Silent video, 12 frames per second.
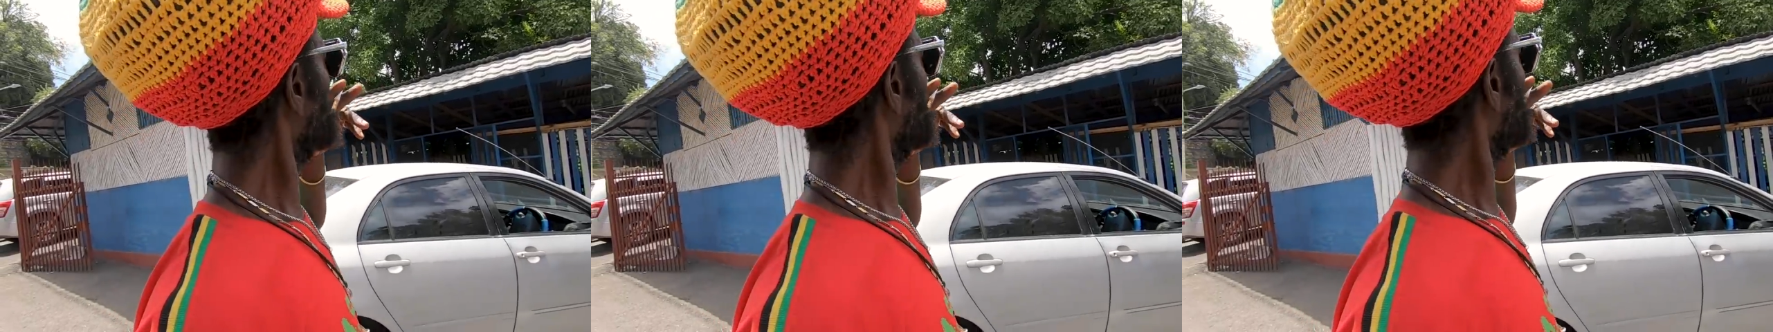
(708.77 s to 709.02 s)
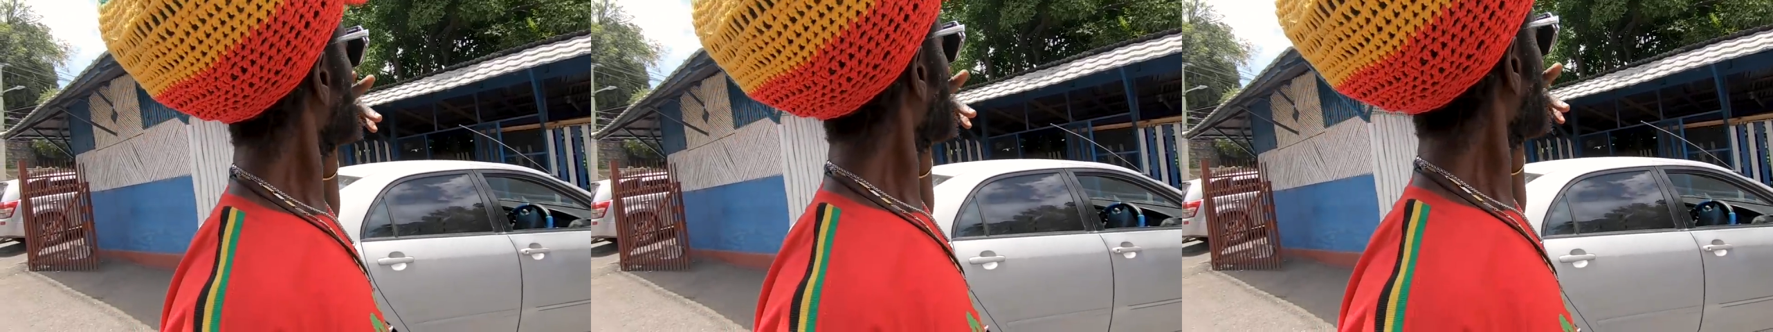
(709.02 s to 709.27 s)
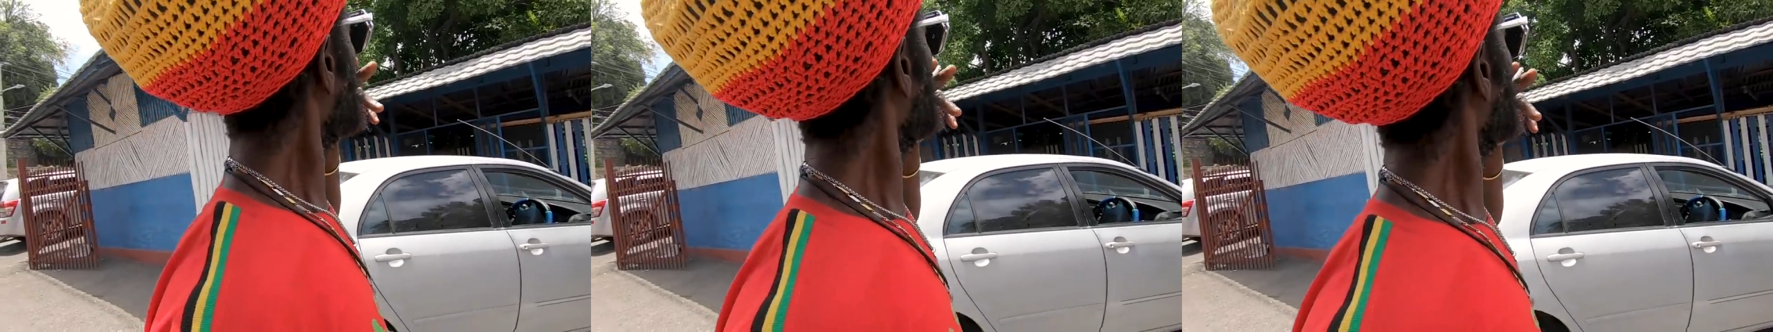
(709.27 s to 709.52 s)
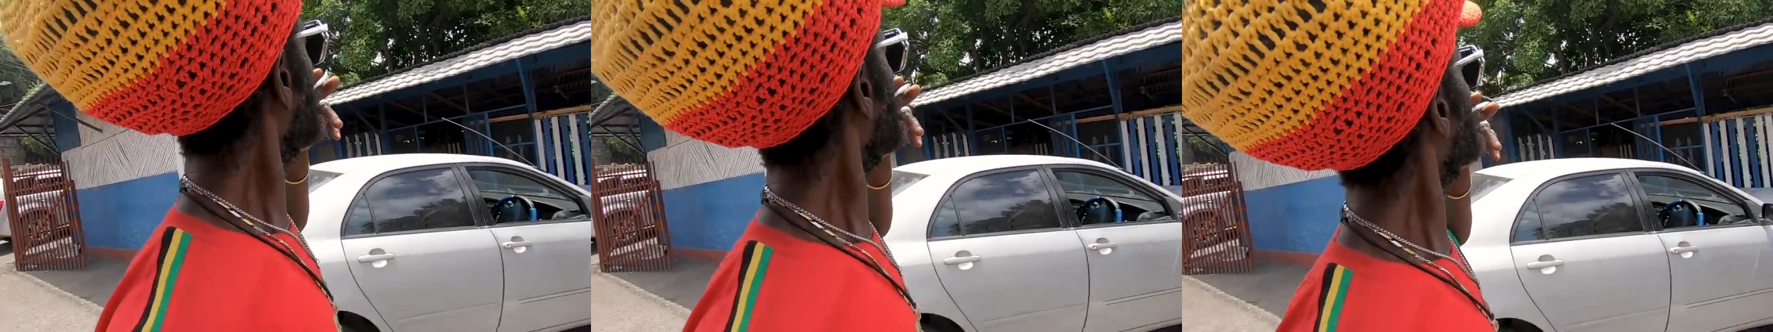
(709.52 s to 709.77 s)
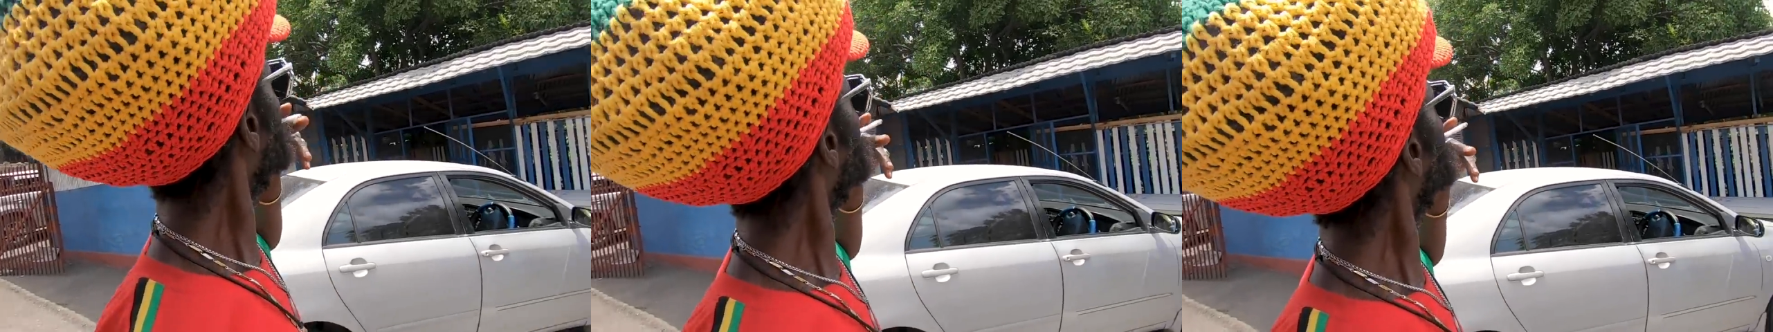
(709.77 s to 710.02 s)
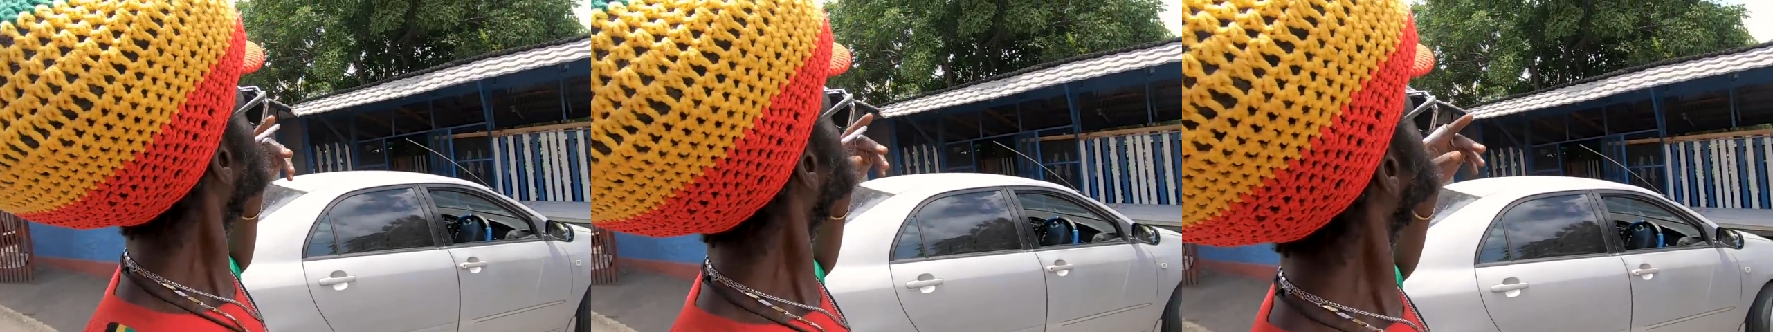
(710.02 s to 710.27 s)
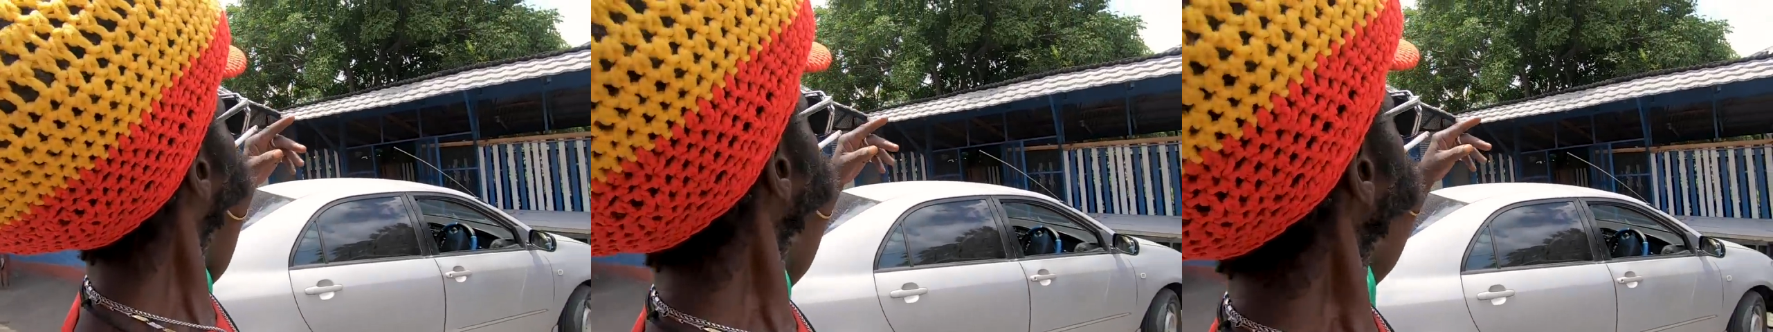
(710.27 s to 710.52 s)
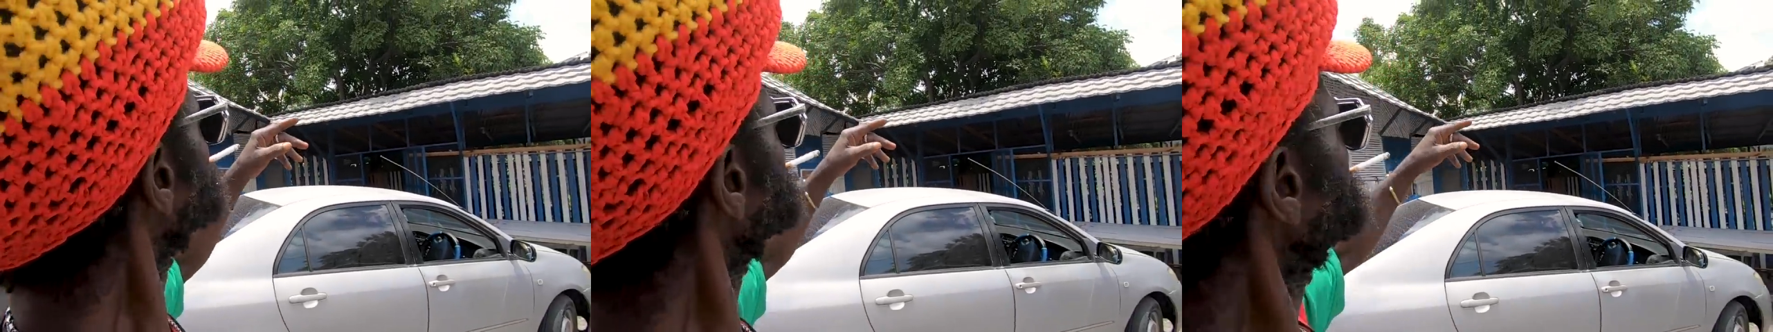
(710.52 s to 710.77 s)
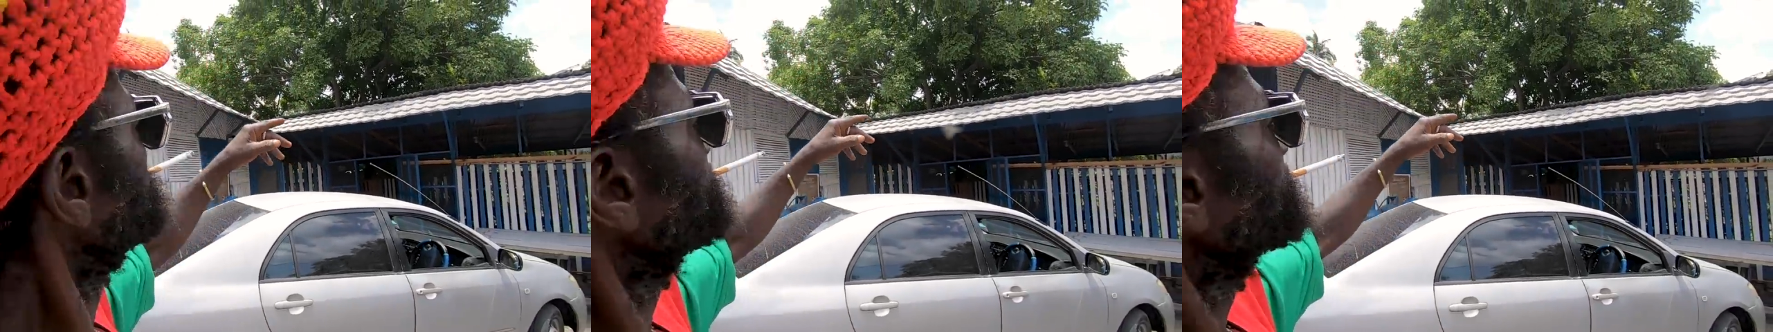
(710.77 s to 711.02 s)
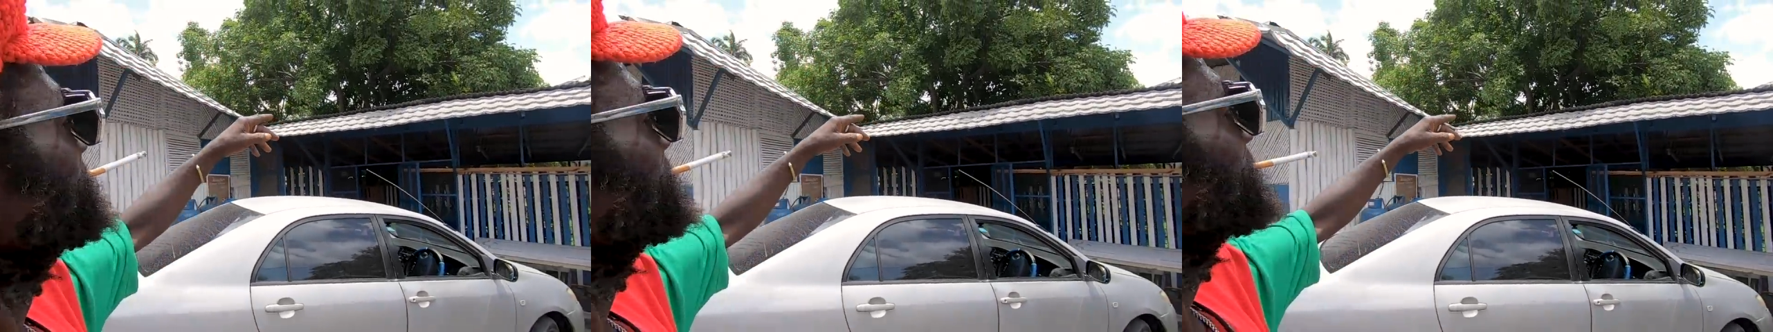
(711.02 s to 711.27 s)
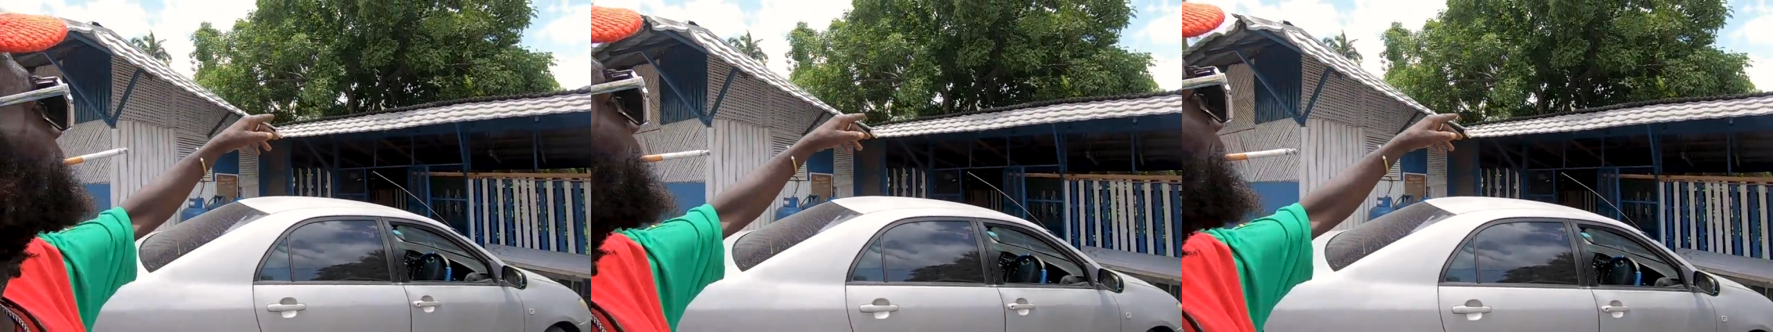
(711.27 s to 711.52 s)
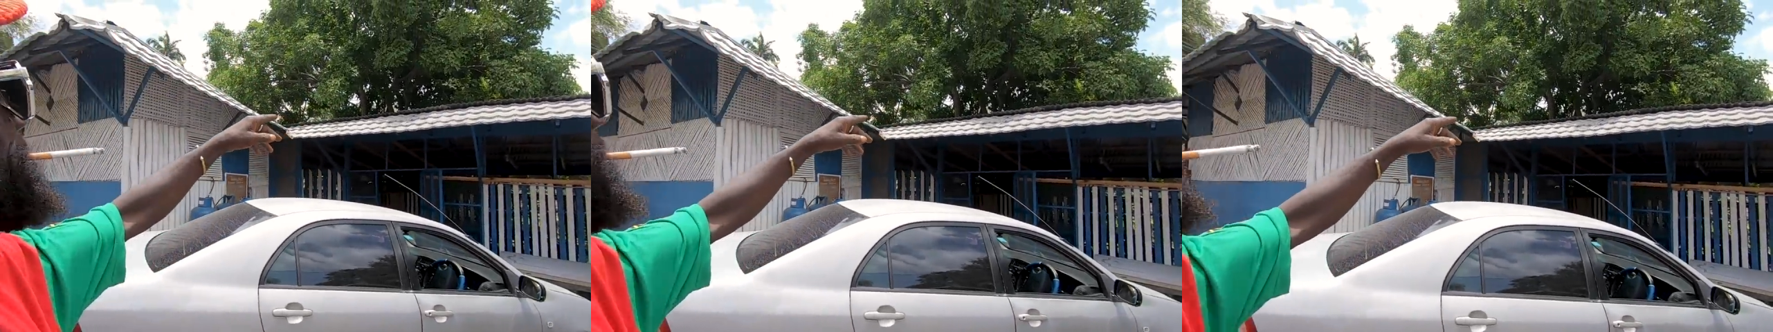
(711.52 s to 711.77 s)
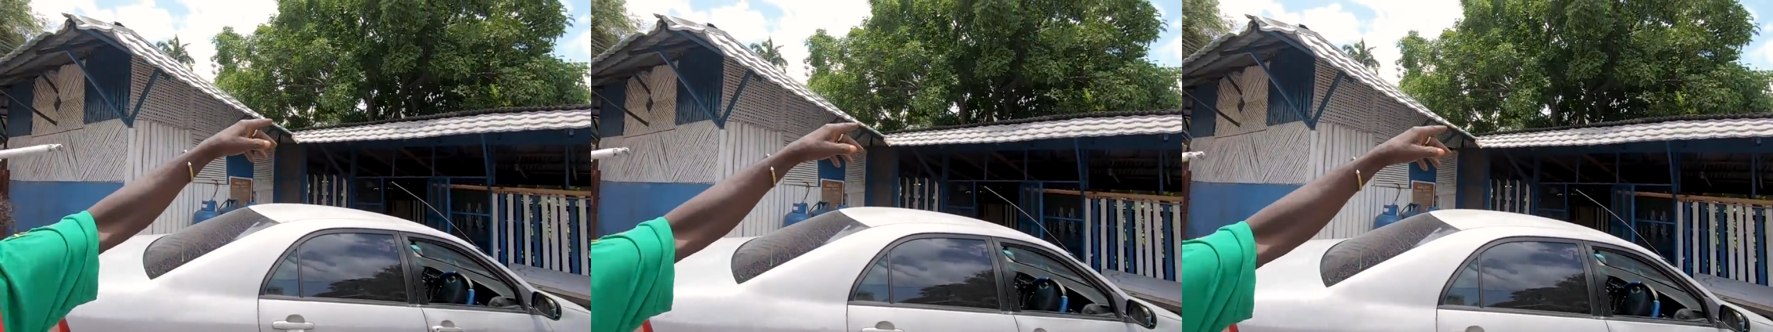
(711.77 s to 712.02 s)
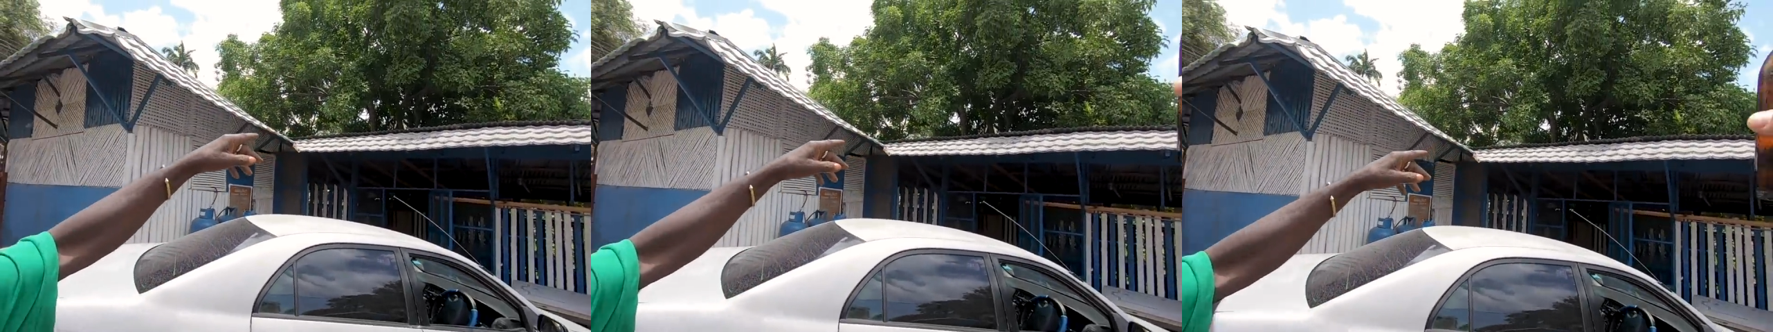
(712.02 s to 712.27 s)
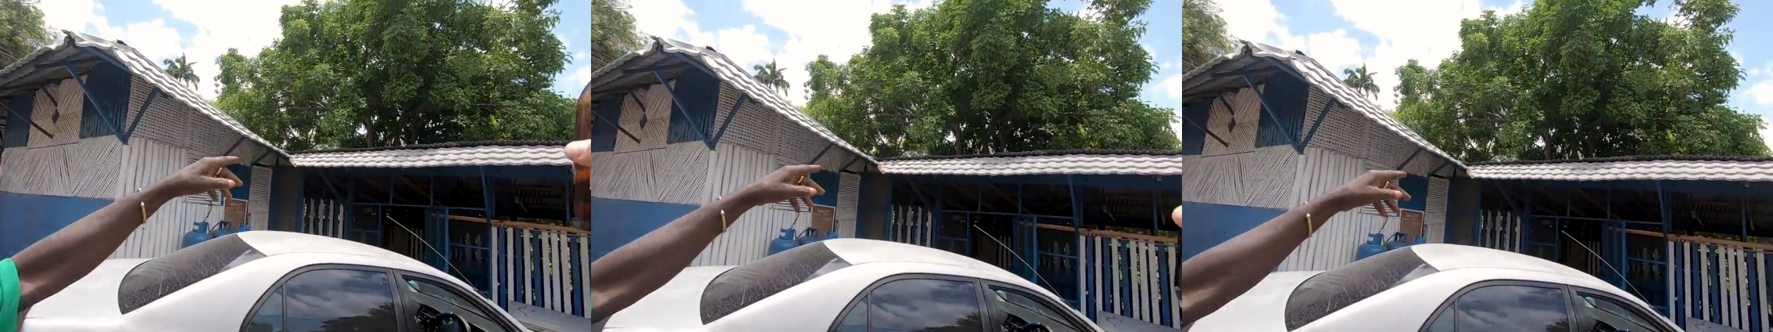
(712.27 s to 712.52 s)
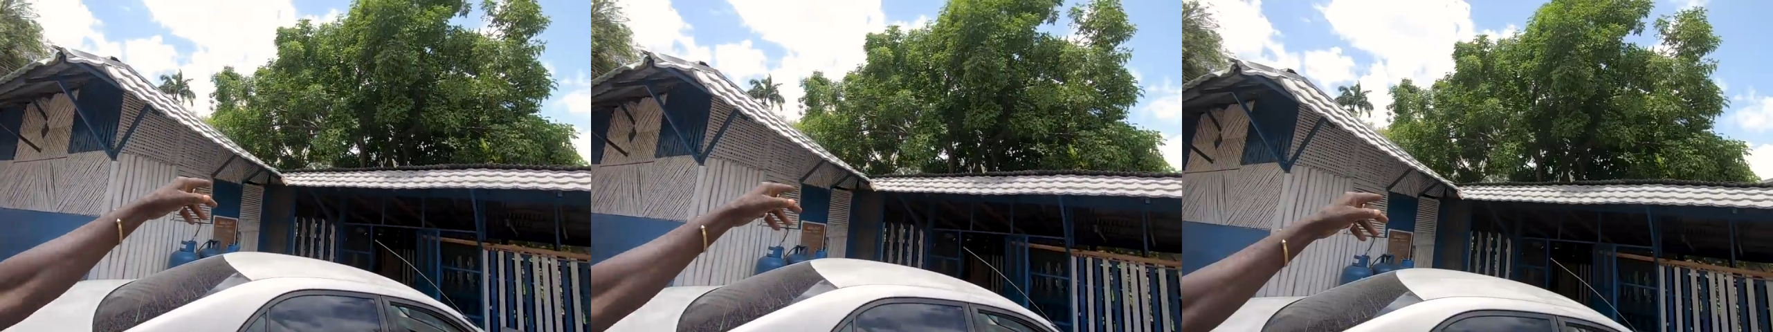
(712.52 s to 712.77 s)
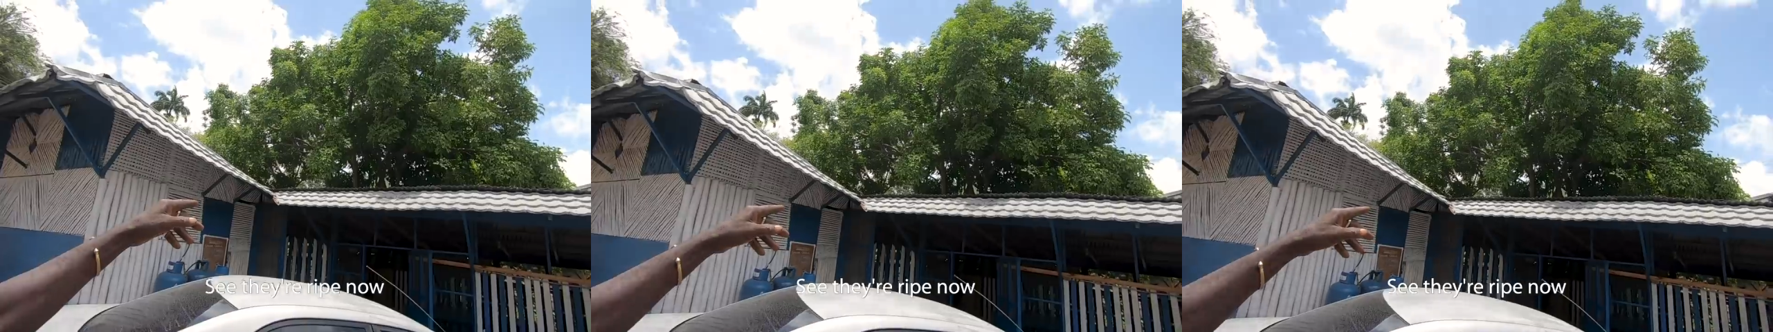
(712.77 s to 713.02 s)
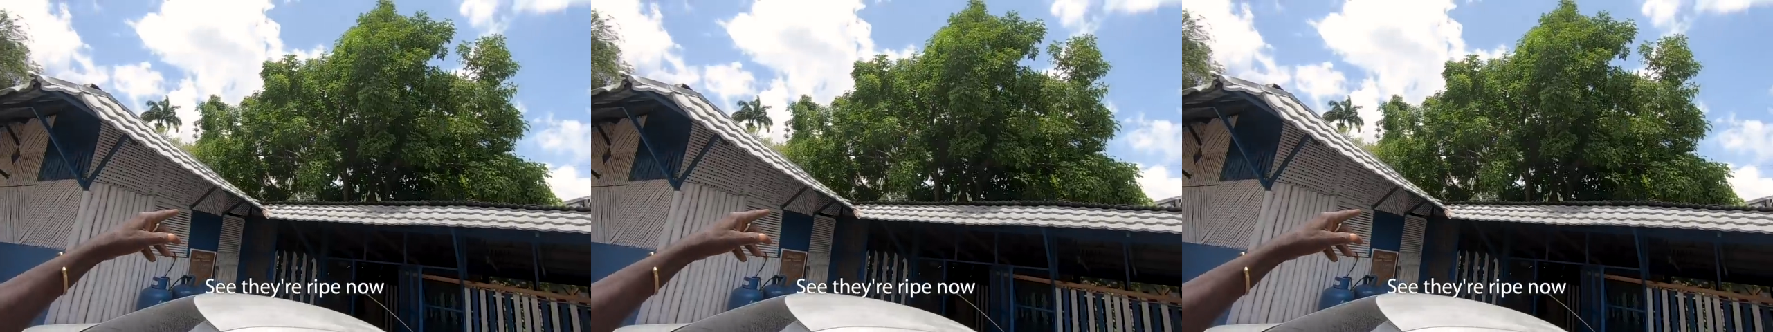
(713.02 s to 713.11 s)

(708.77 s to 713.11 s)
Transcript: (no speaker visible)